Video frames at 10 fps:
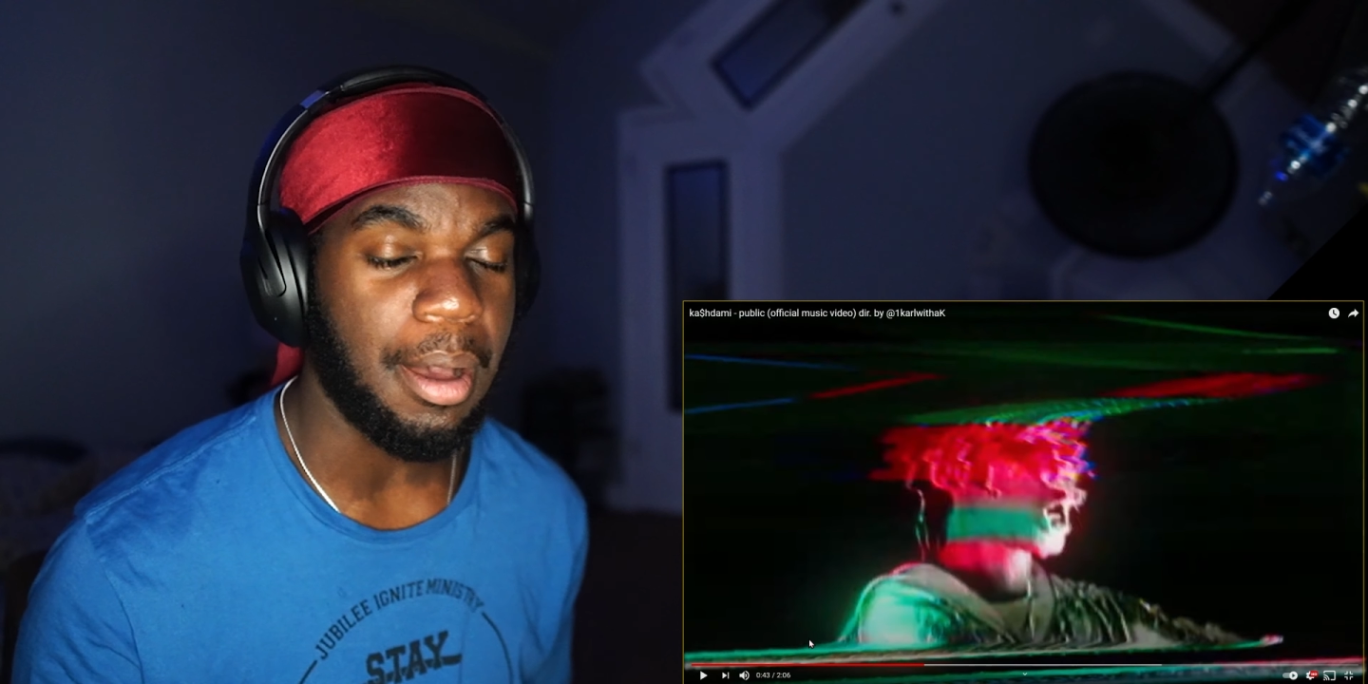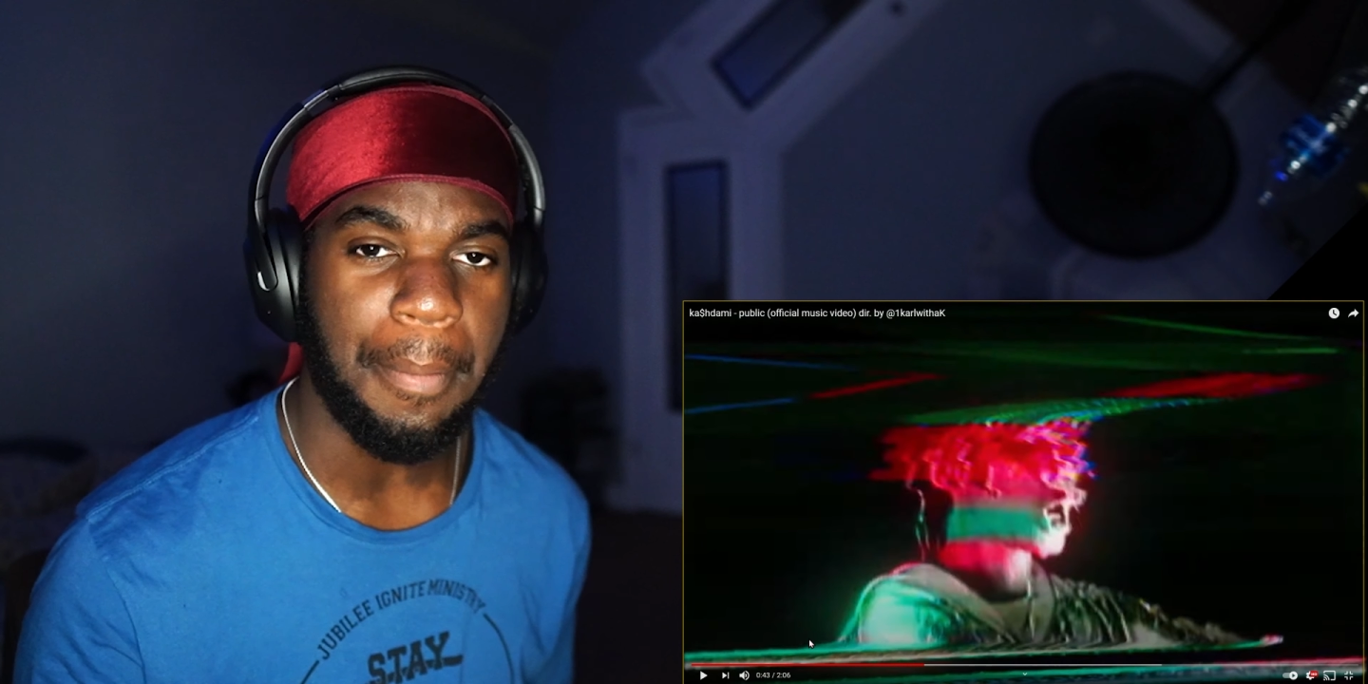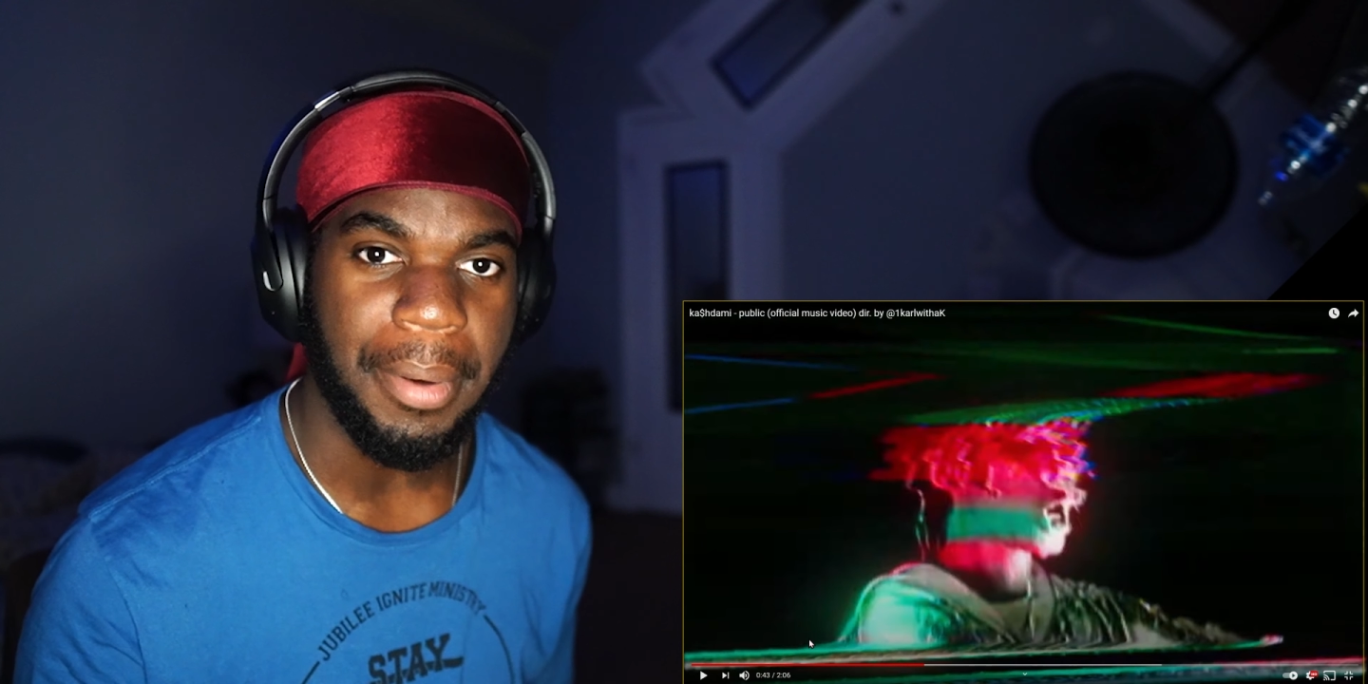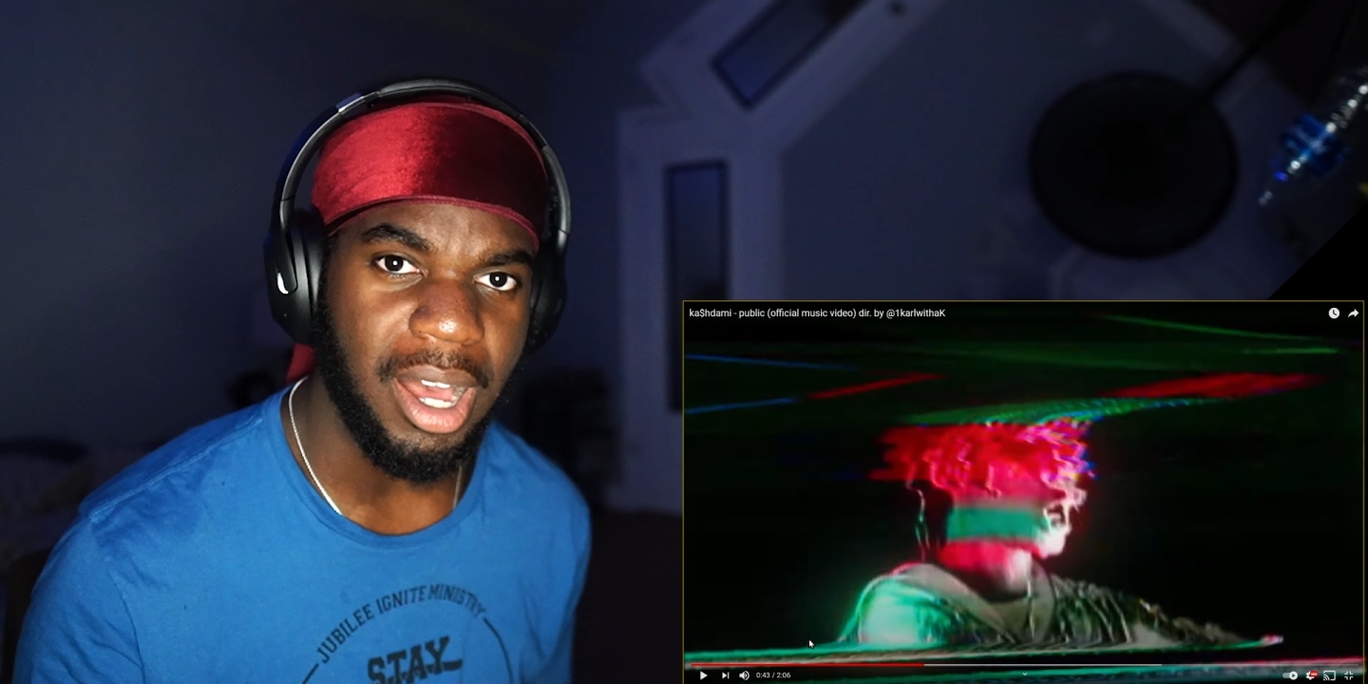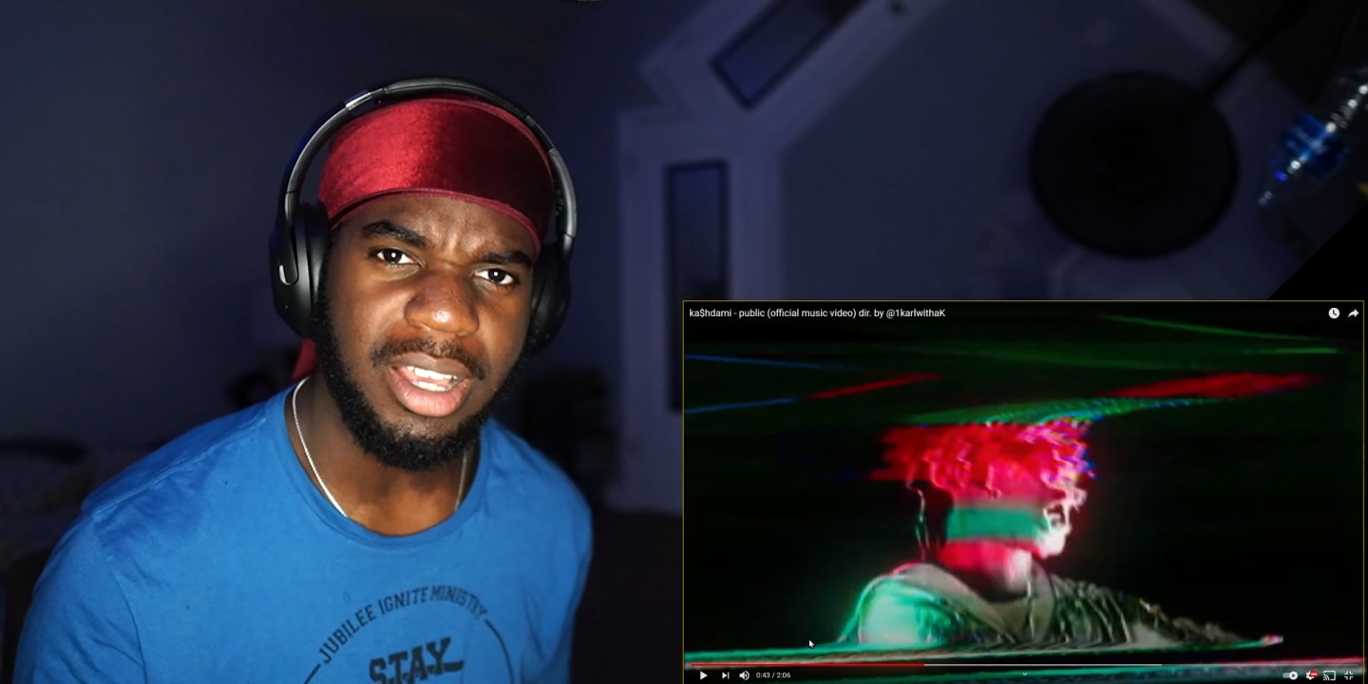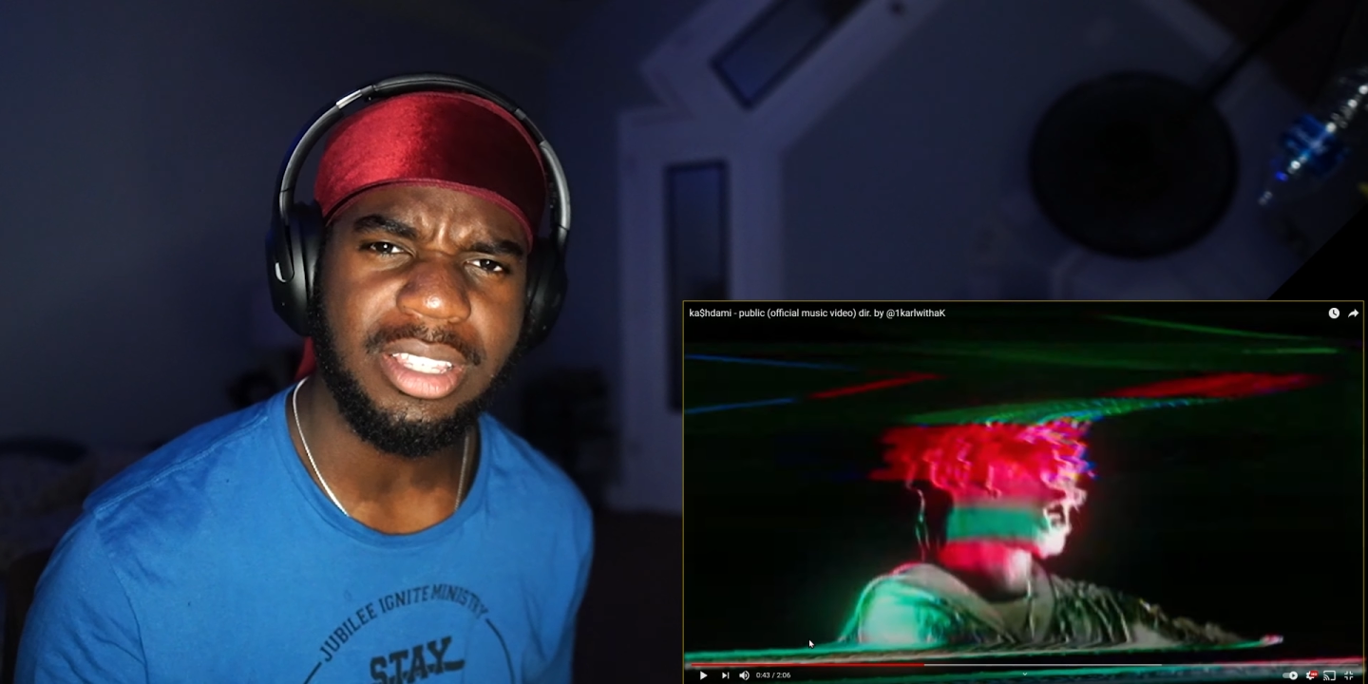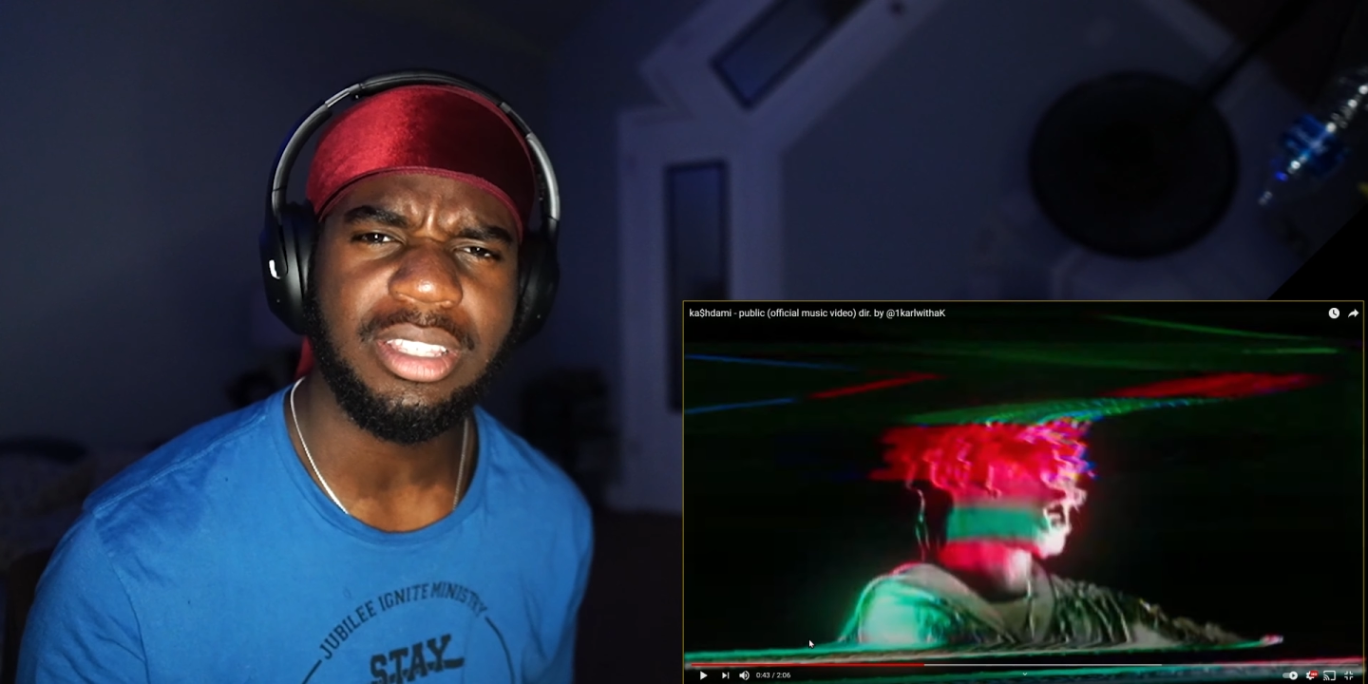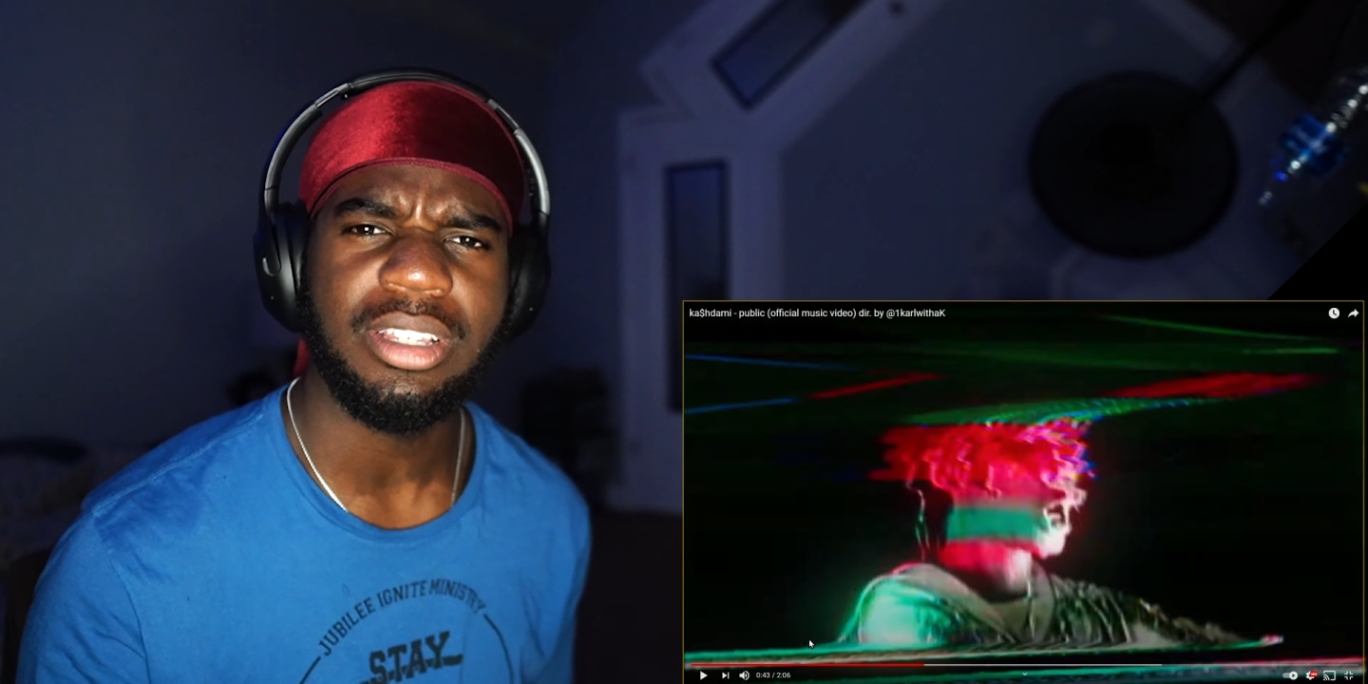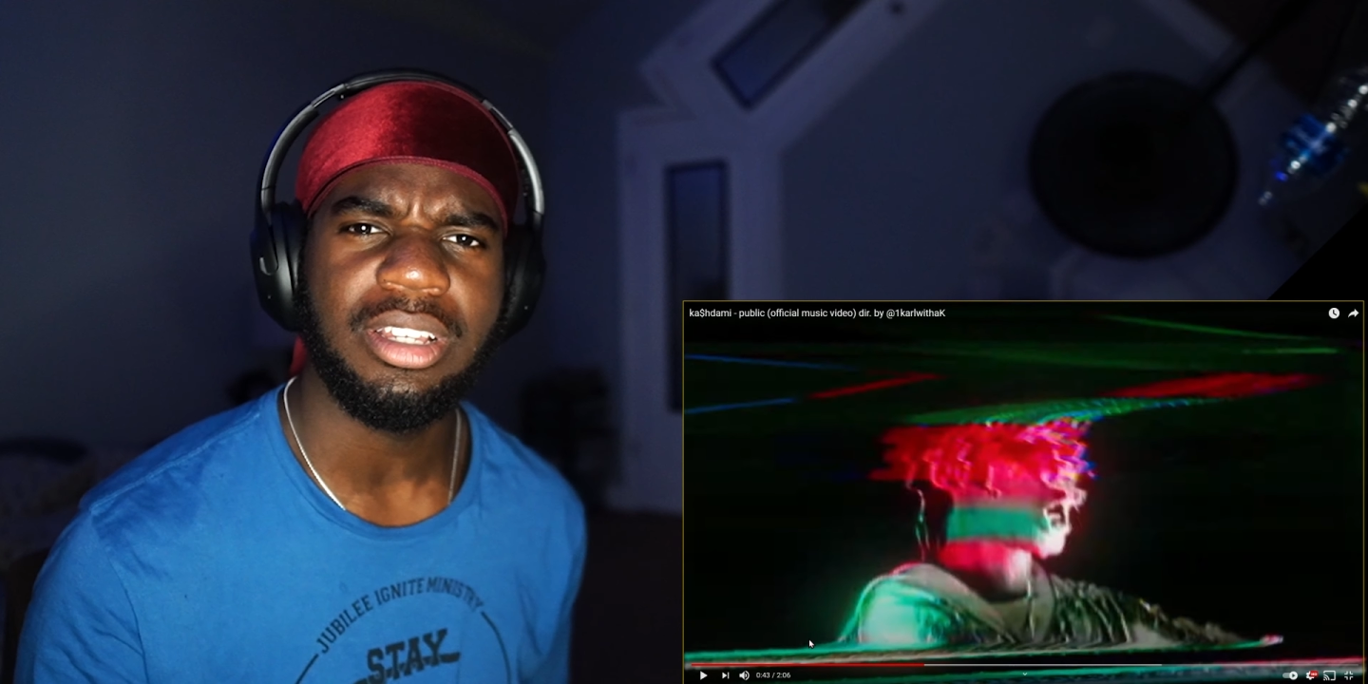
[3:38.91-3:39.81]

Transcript: it, box.